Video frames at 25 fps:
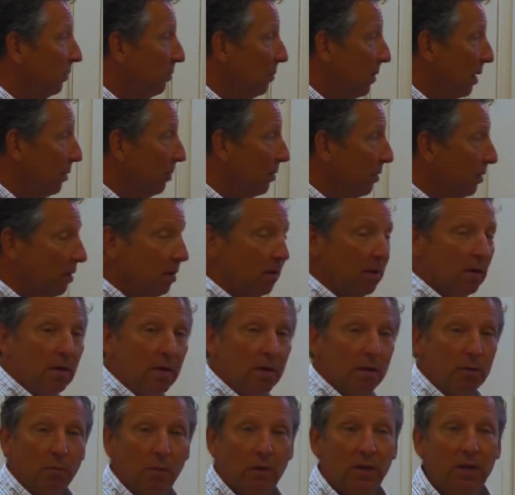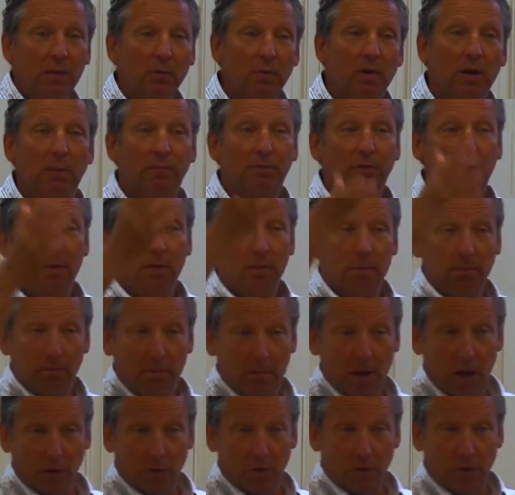Remember when he went up to the
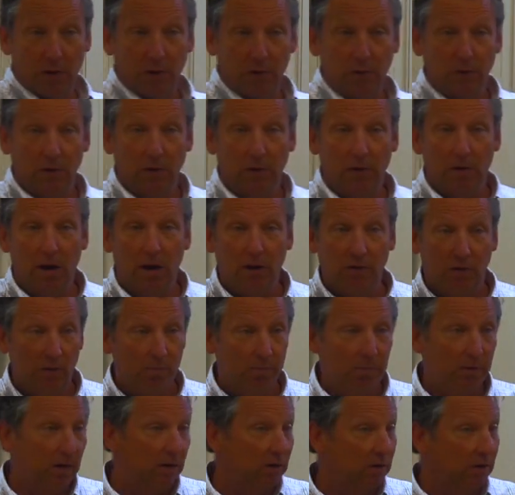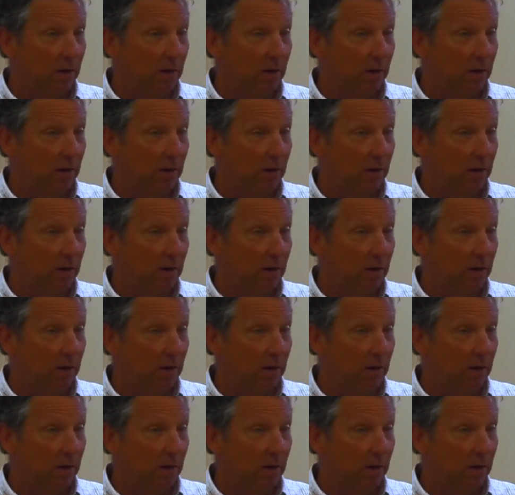Mount Transfiguration, Peter,